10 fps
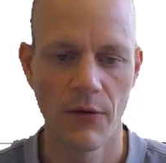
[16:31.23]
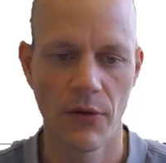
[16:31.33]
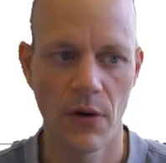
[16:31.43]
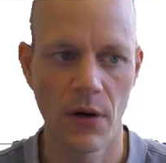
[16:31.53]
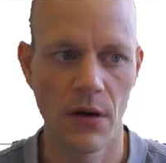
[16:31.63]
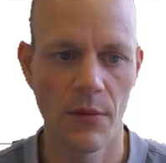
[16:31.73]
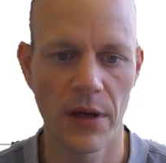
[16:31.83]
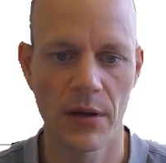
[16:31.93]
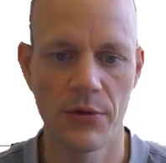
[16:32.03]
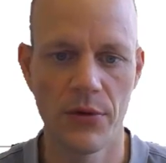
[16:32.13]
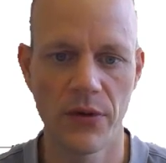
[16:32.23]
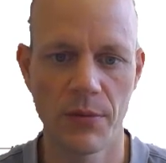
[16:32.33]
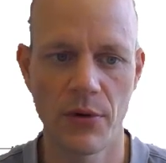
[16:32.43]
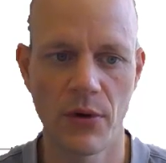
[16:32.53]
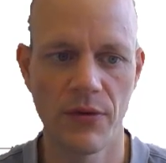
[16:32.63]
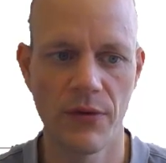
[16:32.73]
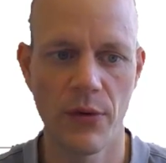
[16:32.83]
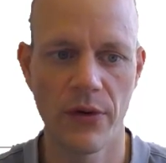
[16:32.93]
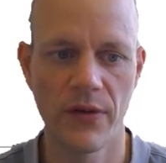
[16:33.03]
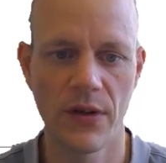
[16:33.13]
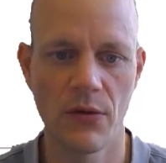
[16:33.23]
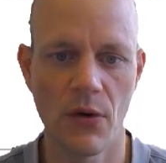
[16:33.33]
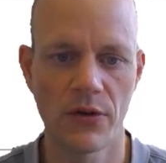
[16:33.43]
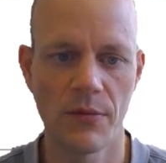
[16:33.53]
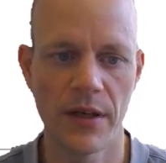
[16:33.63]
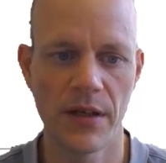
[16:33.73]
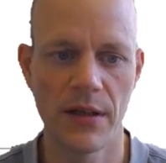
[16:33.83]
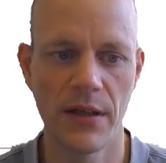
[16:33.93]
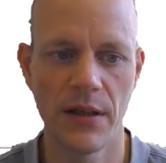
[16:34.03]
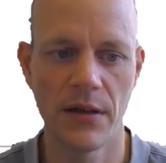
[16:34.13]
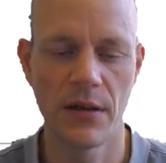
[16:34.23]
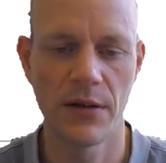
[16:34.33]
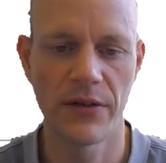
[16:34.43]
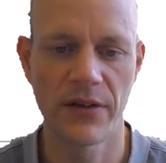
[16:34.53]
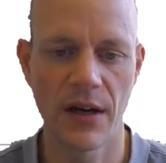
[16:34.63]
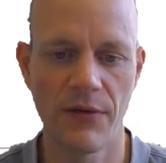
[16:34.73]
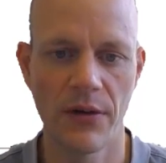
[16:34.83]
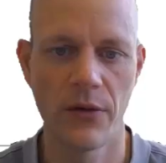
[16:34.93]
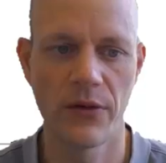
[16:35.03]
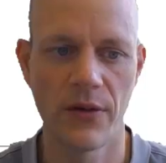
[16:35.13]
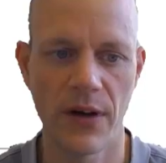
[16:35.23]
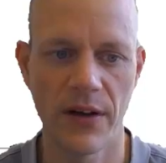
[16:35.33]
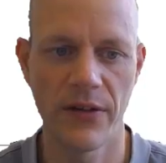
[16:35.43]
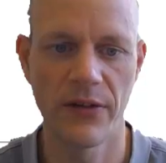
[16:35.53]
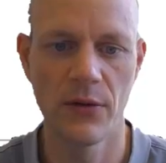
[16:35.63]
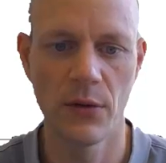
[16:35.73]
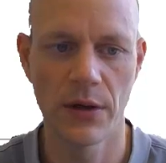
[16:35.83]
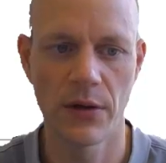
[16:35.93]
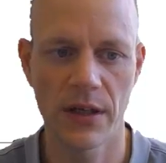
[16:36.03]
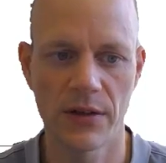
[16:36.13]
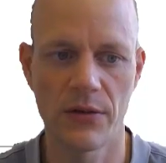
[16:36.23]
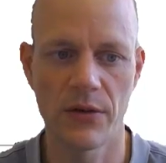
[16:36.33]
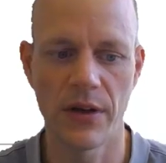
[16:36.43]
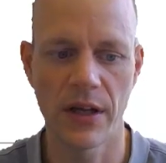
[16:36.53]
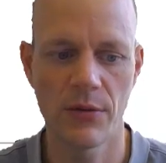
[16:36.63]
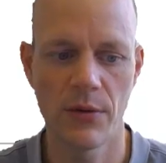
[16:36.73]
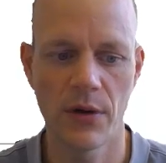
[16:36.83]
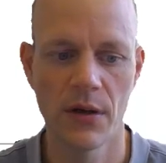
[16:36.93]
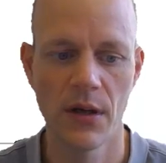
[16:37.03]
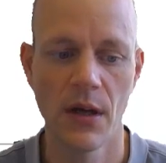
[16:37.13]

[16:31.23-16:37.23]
For a plug-and-produce approach, we first need to automatically discover those devices newly connected to the network.